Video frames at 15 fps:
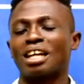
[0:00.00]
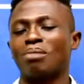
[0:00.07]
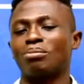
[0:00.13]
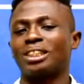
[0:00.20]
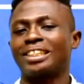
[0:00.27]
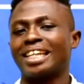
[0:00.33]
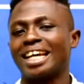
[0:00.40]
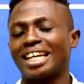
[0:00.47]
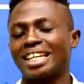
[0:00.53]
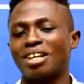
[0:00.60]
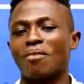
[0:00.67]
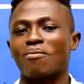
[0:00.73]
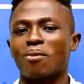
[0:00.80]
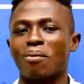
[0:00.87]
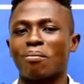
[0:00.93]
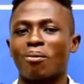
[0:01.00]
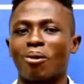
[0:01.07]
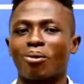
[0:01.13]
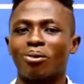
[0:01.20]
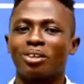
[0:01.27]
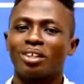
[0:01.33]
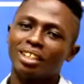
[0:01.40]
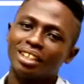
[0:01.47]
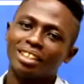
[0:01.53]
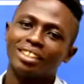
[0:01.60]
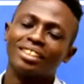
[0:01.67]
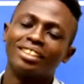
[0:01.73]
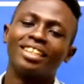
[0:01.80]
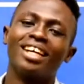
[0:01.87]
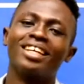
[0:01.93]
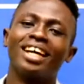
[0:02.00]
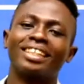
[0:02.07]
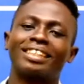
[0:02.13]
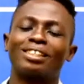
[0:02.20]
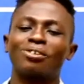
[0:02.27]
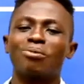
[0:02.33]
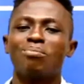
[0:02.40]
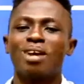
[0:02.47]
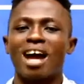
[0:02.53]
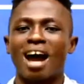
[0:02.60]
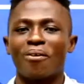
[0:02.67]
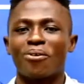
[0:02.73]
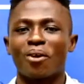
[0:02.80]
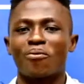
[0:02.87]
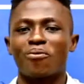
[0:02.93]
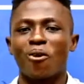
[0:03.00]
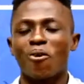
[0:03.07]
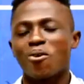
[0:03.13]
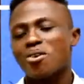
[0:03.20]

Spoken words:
shake your phone more. Tell your shrubby, I shall fall.